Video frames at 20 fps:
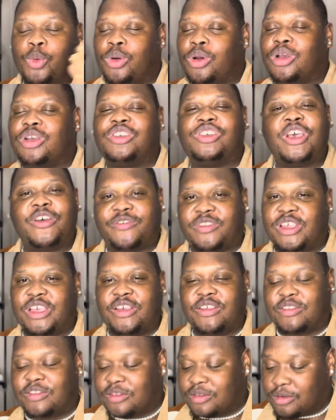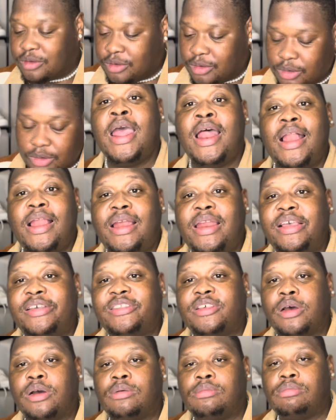chef's kiss.
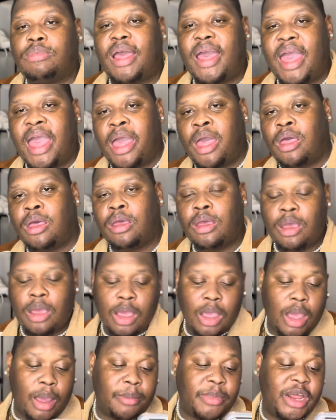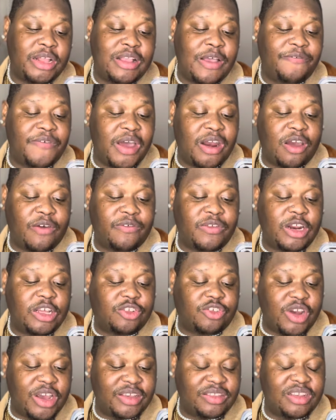Lizzo, ah, not a fan of the
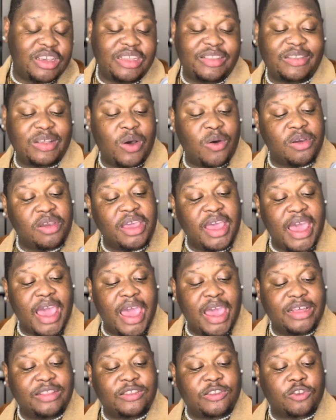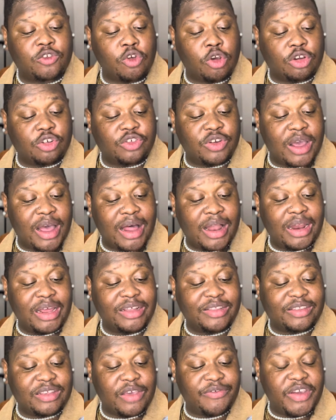dress. It's okay. It's structural.
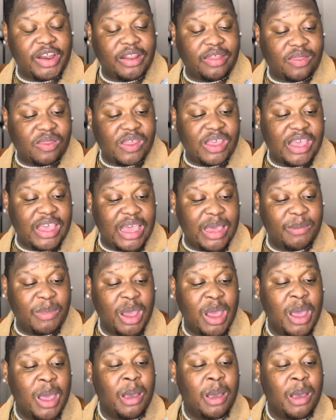It's giving theme.